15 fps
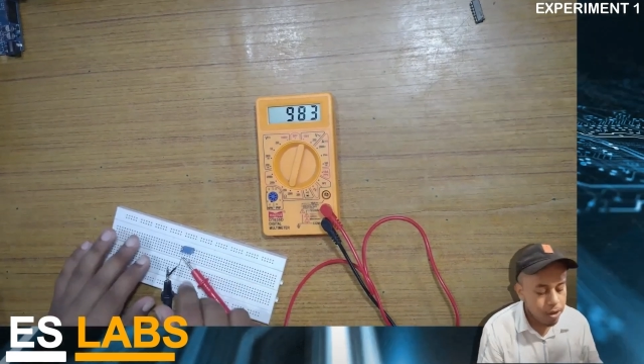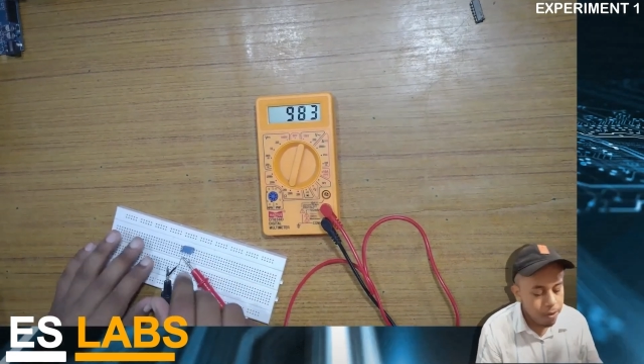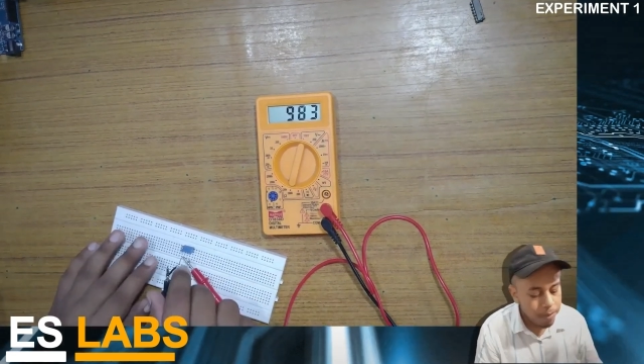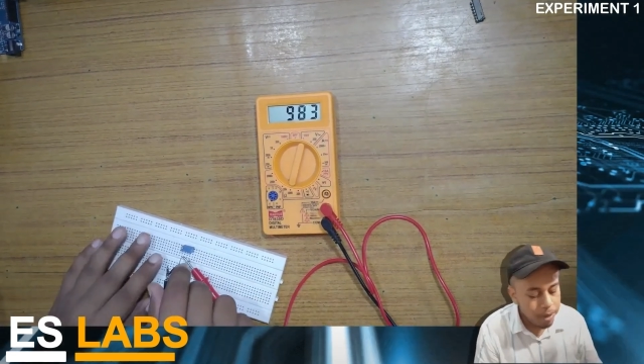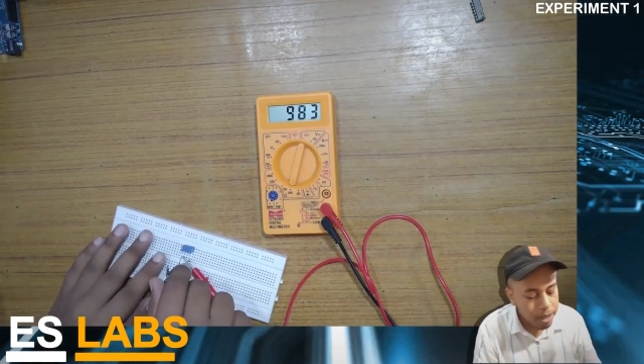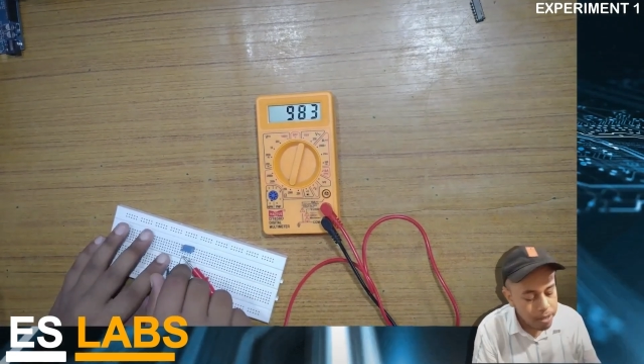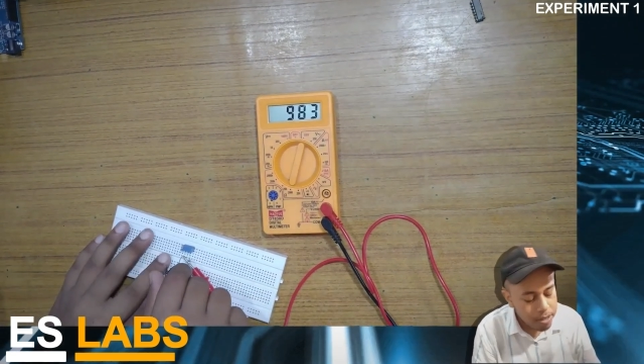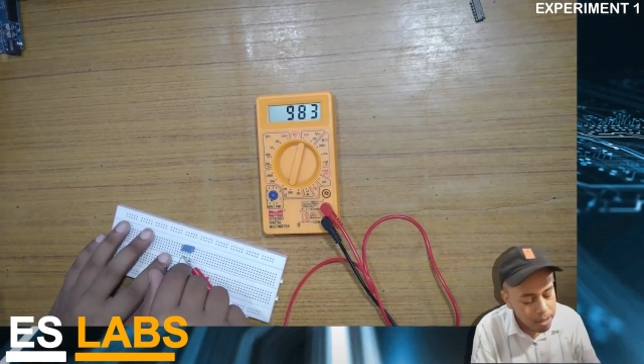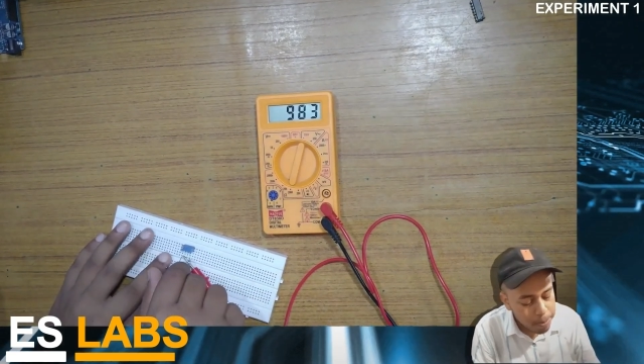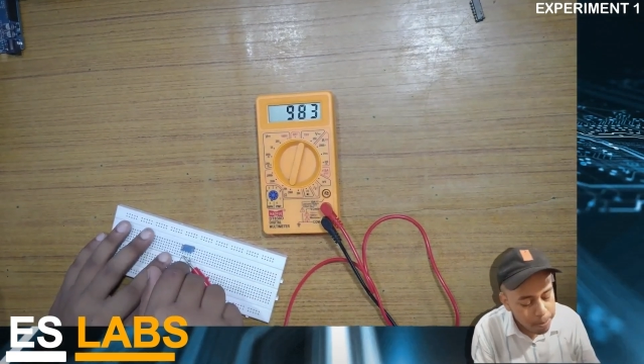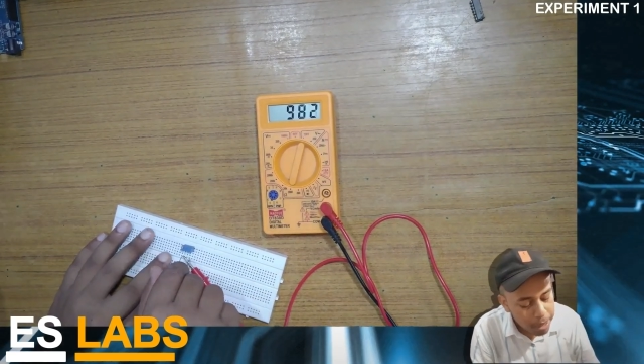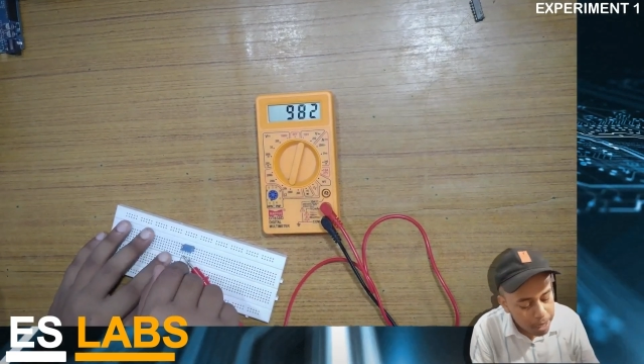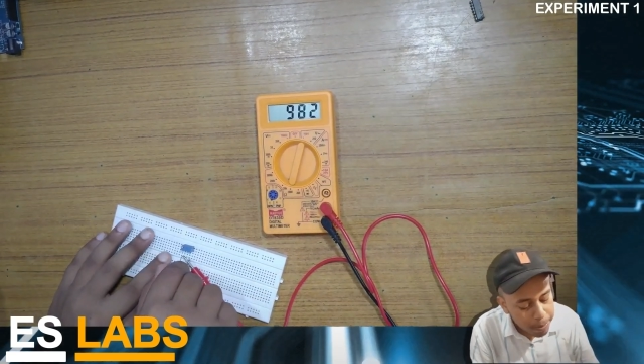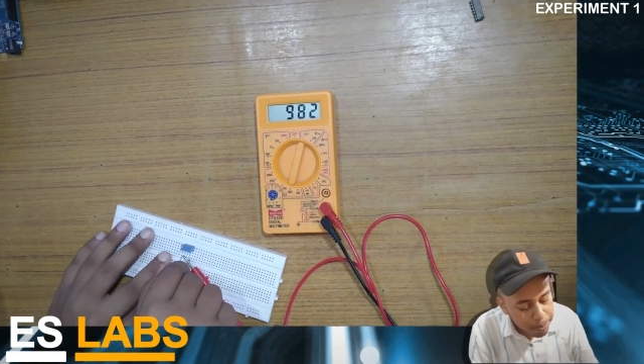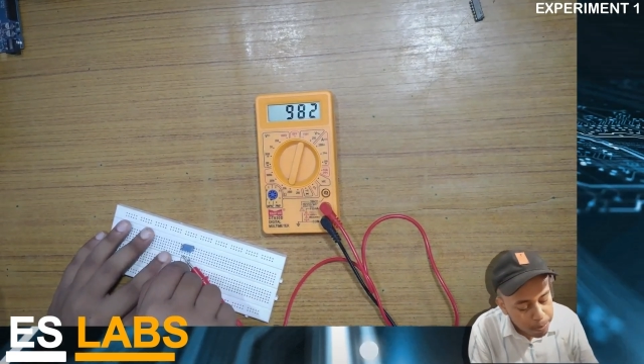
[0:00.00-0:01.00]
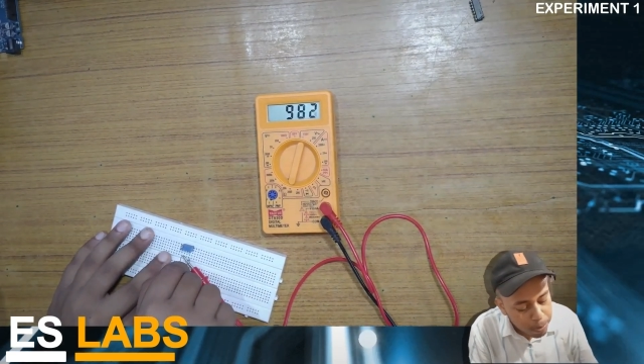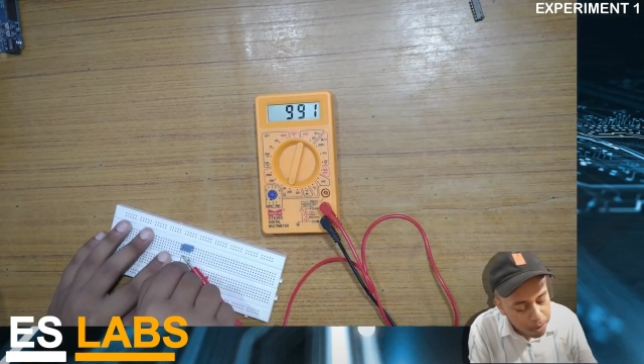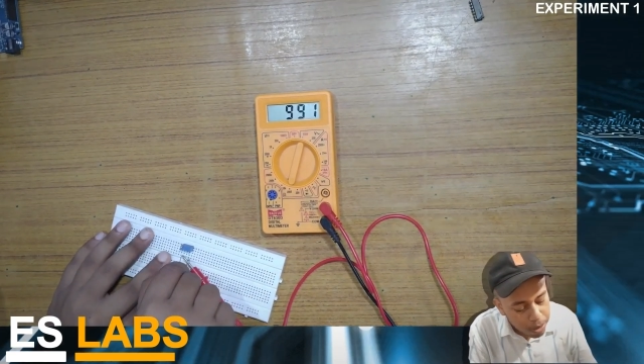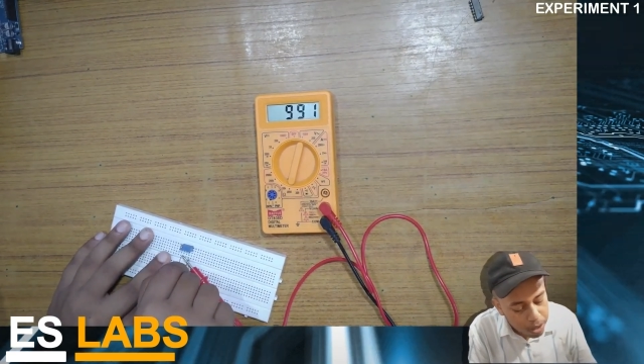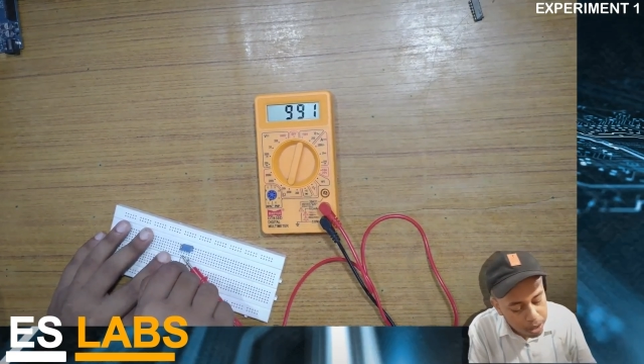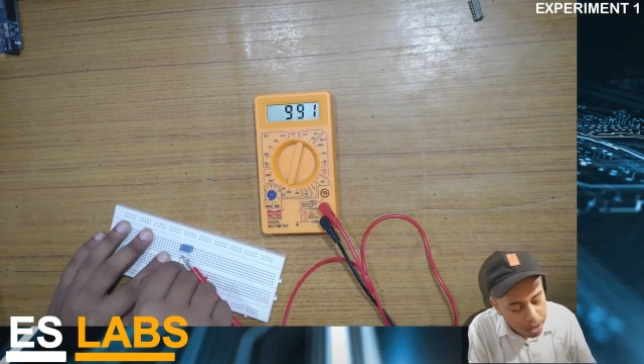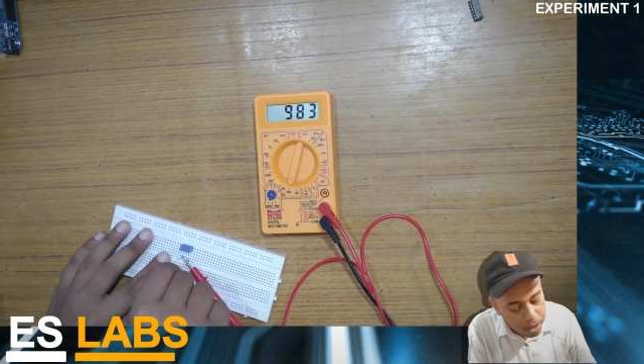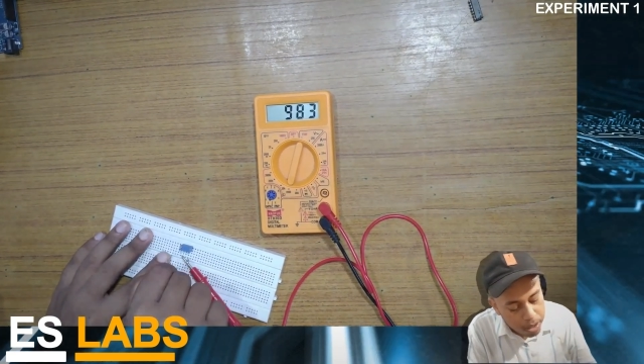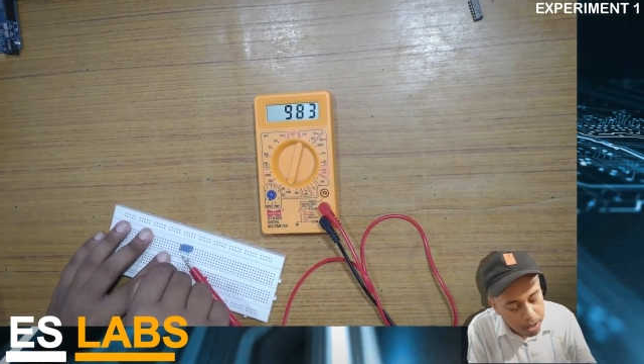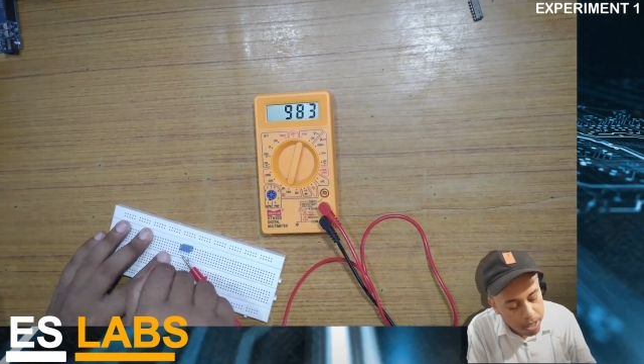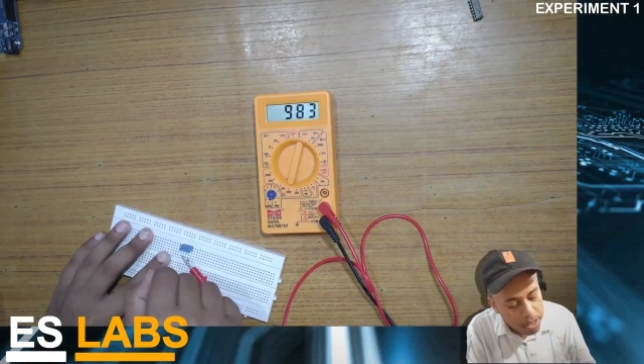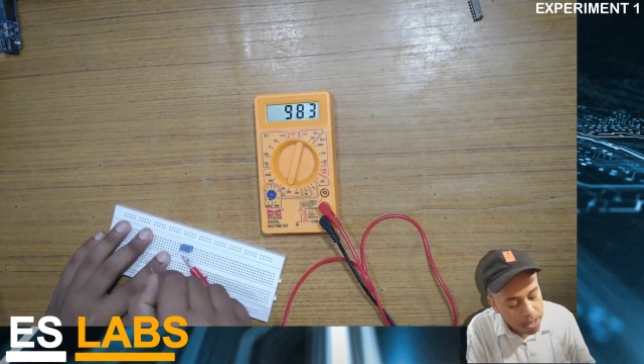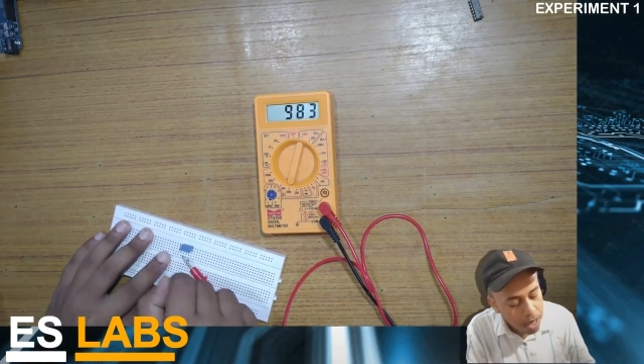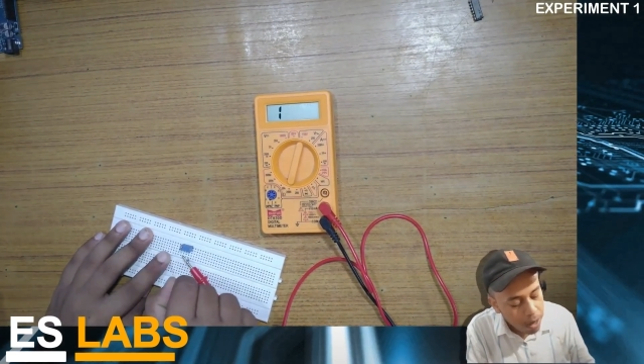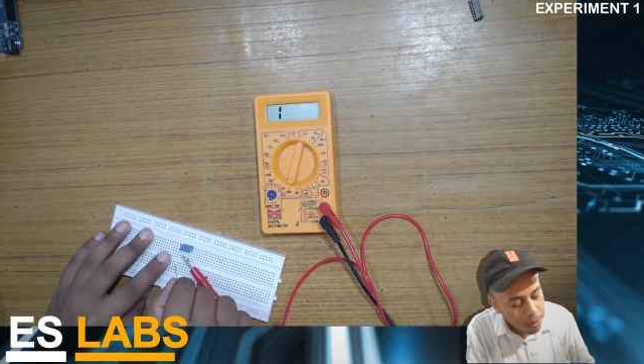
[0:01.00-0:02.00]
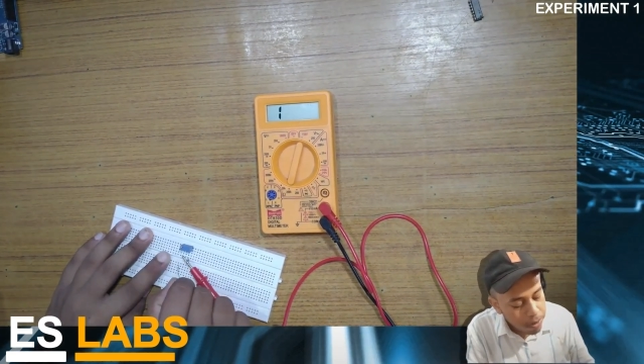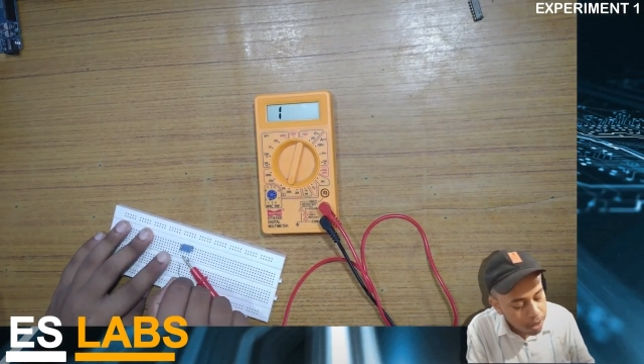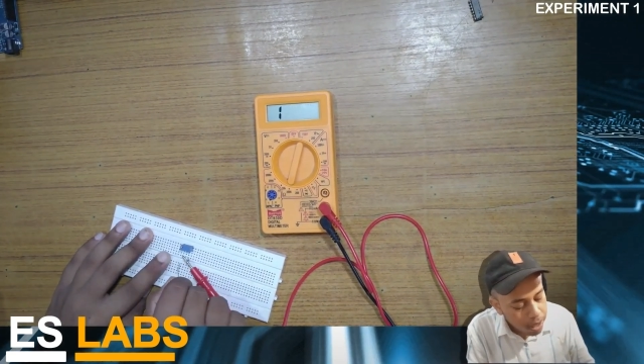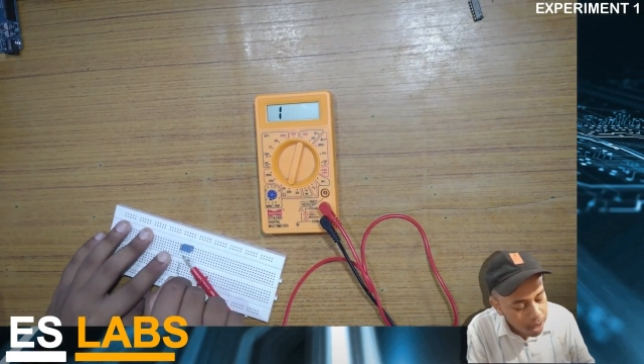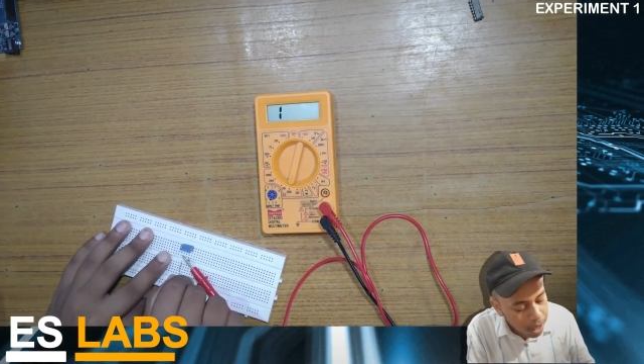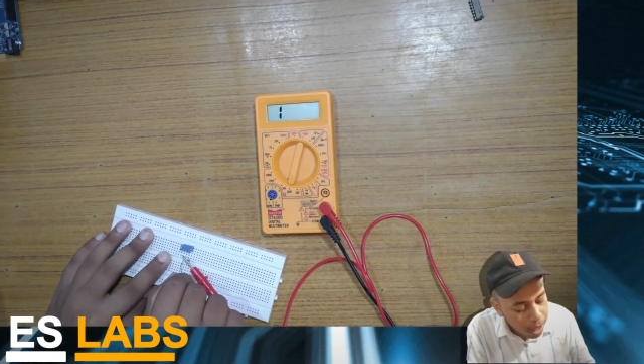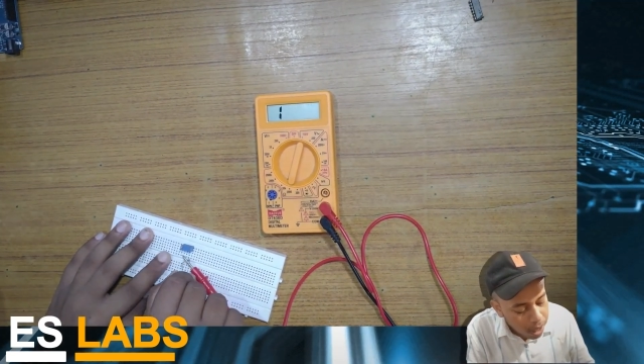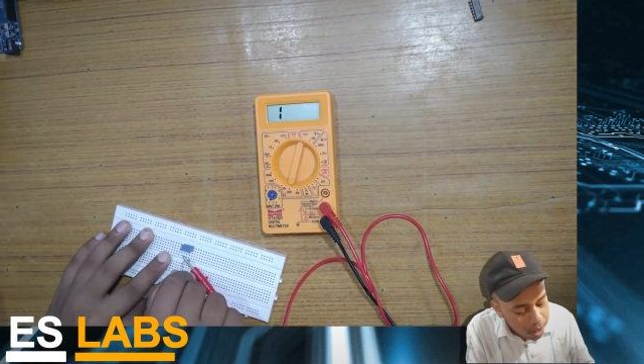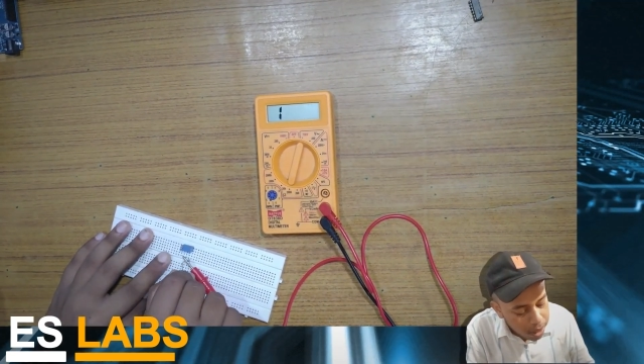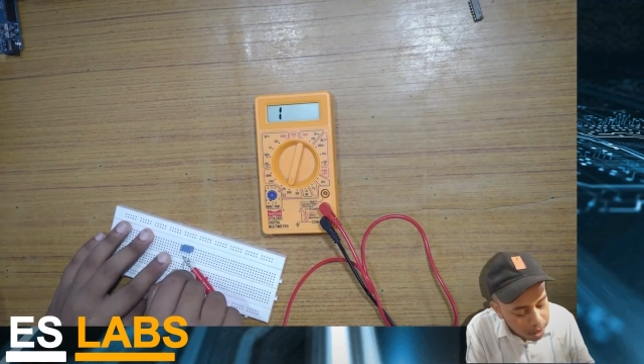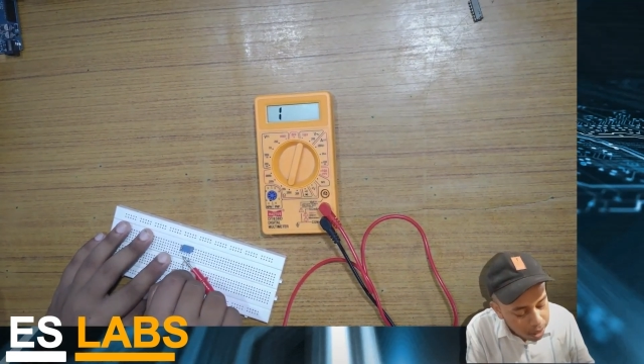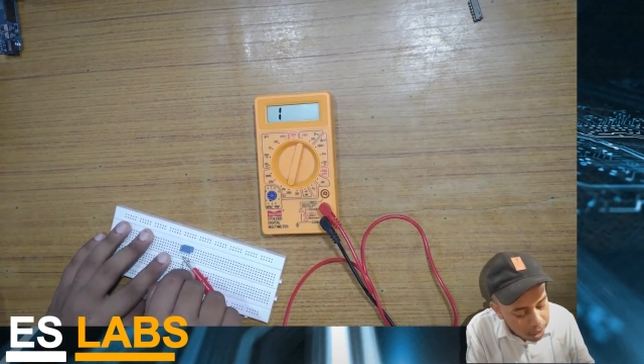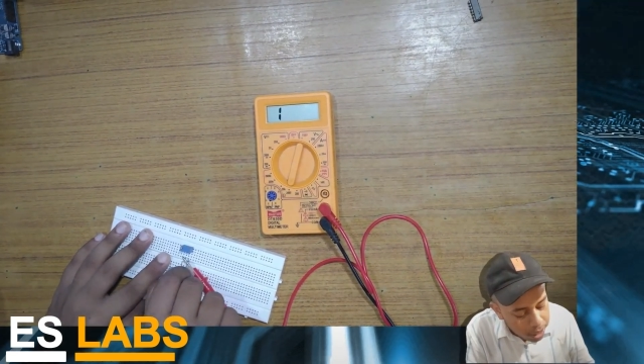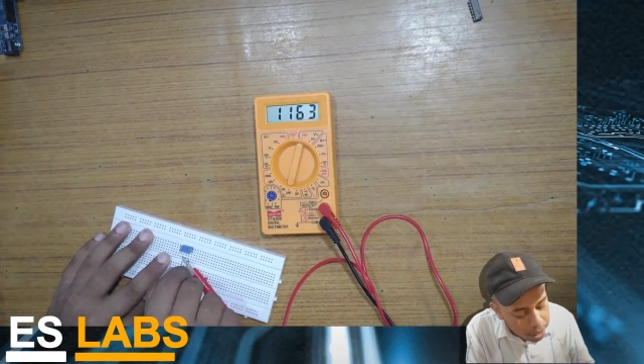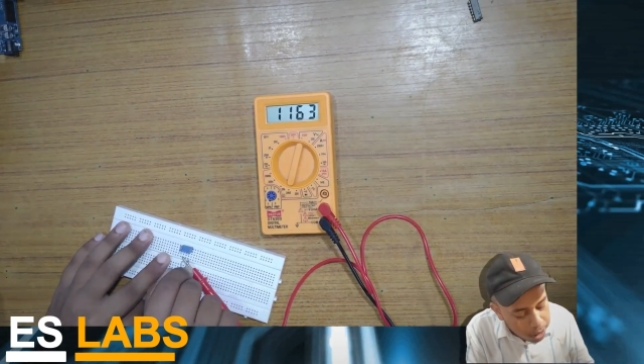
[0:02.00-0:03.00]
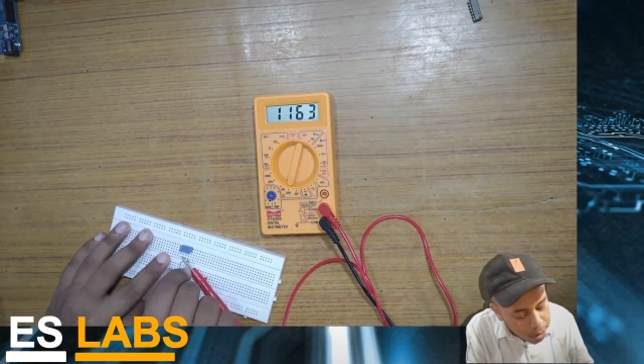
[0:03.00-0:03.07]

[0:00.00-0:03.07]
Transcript: We can simply put this out and connect